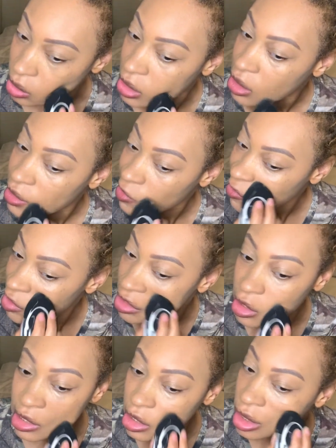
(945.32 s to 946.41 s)

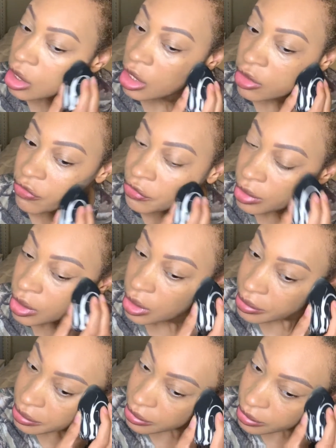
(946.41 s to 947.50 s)
Eve,
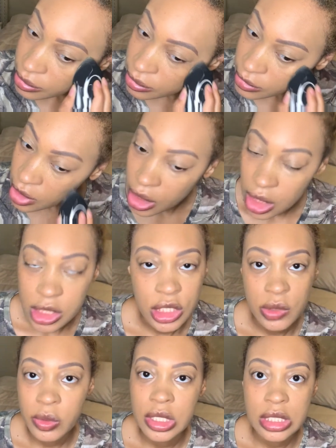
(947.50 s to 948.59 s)
I
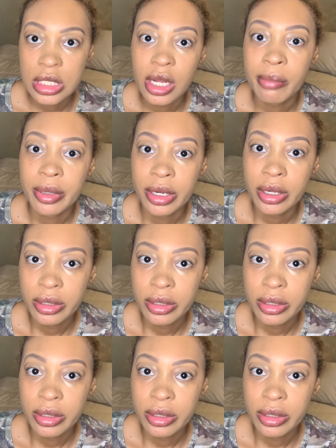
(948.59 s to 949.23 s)
just want to slap her.